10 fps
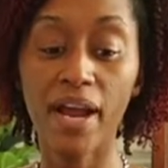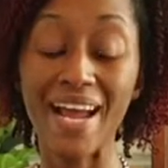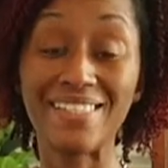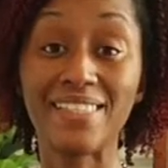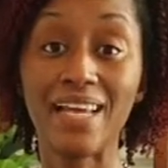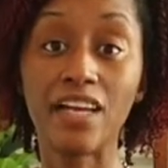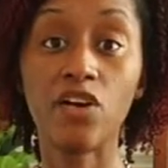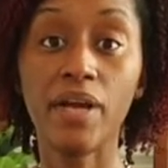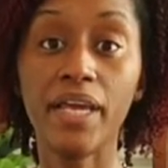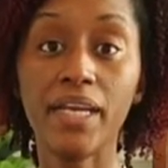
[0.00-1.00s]
has
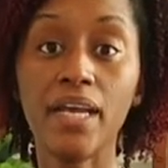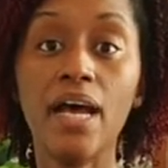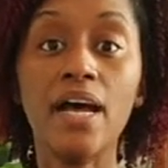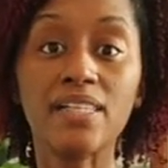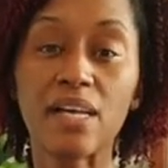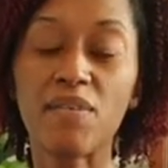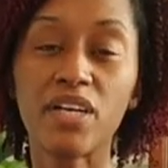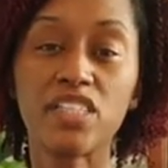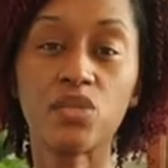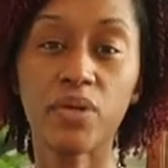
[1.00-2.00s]
yellow in it. So I'm
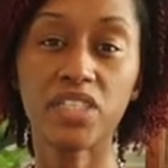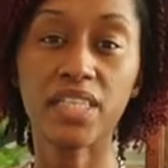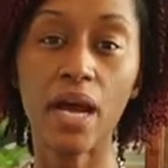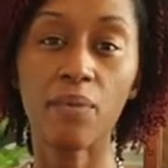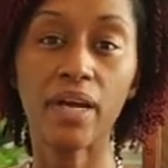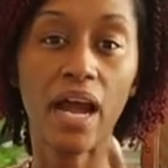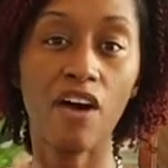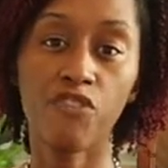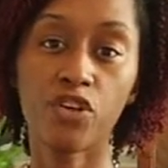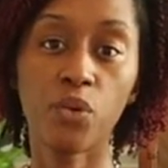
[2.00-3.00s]
gonna switch that one
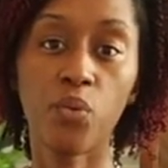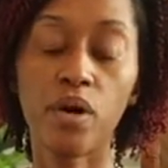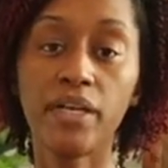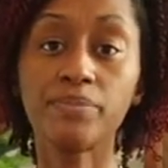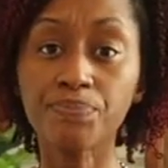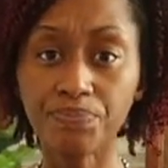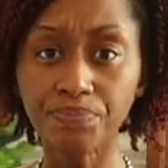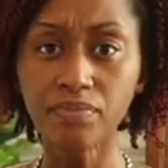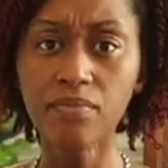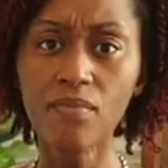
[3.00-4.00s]
out for the one
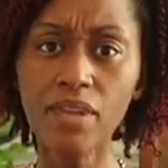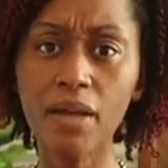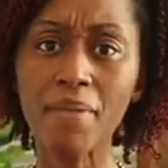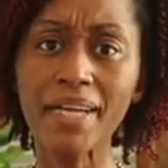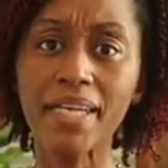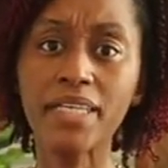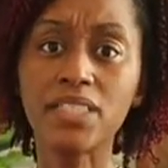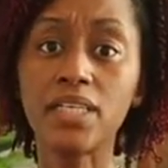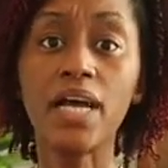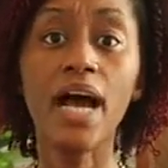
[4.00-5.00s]
in my
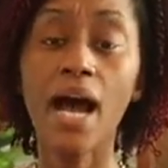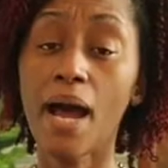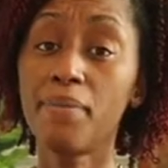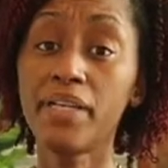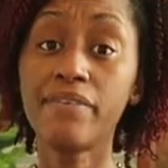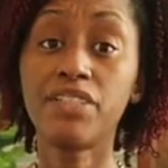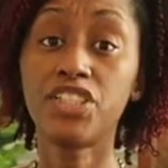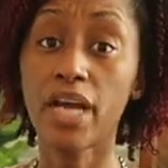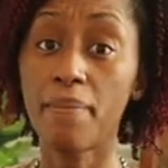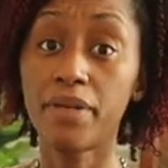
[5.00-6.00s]
kitchen. I believe in
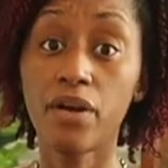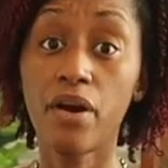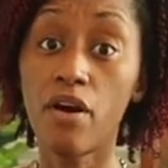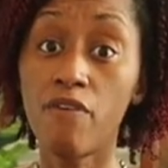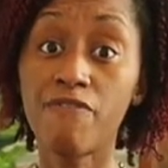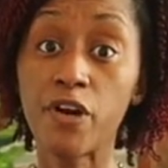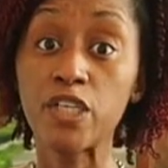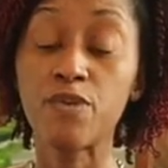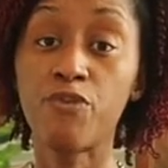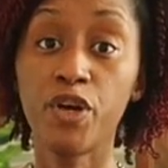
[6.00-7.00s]
shopping your home
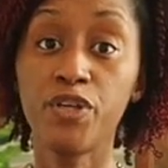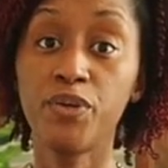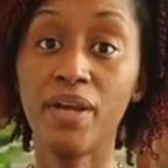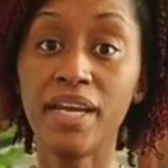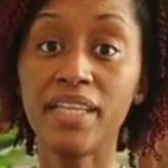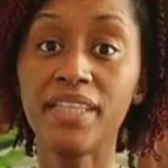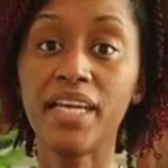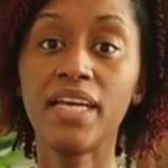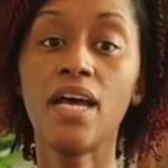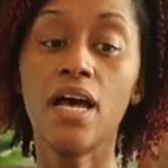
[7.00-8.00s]
first before you do
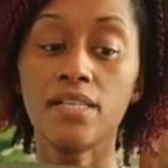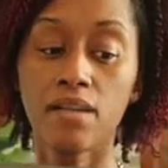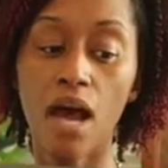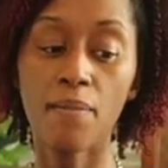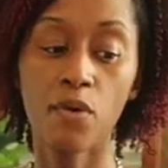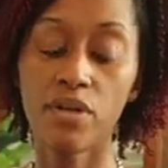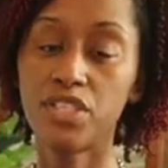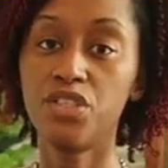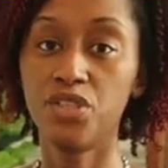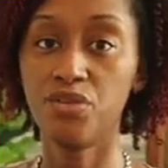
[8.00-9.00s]
anything, so I'm going
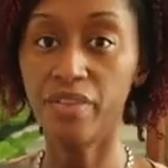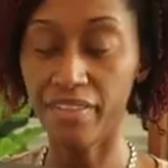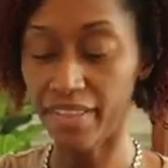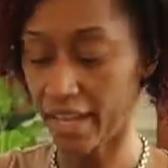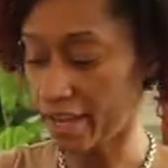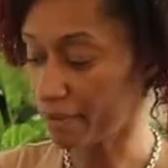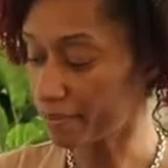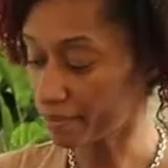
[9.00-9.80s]
to do that.